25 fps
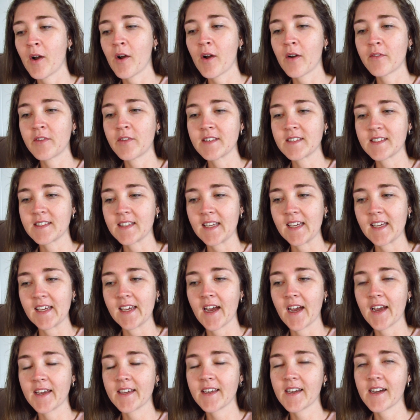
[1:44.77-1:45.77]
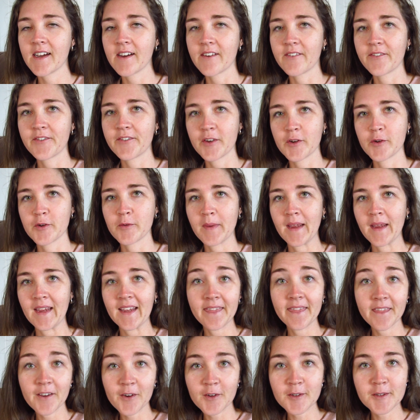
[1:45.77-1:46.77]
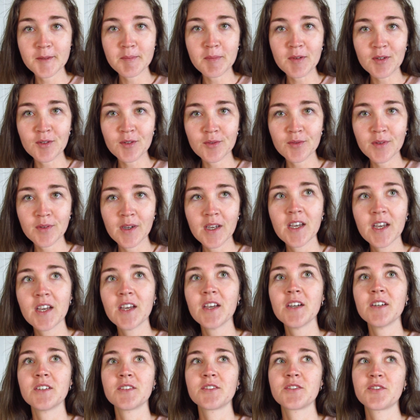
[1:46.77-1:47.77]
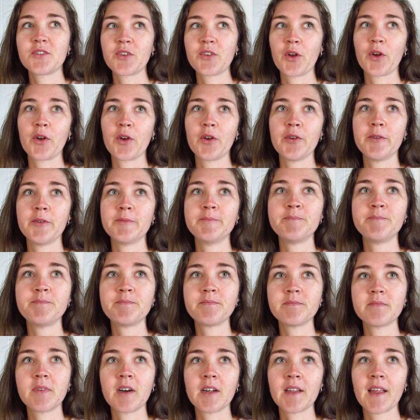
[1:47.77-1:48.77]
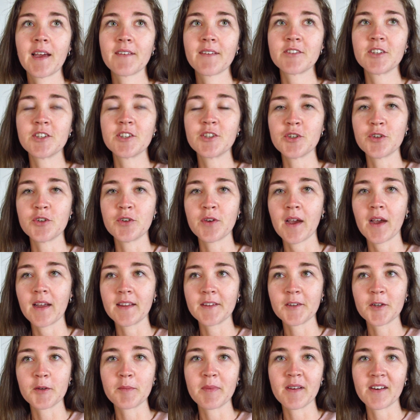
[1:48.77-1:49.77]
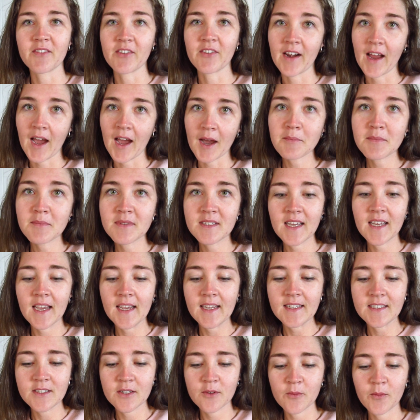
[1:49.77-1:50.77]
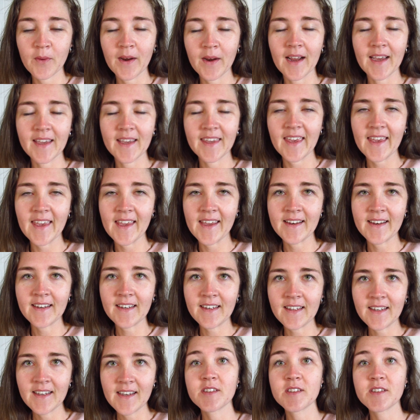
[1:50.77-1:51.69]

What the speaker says: Obviously I can't film in the hospital, so I'll have to do a little bit of an update when I can.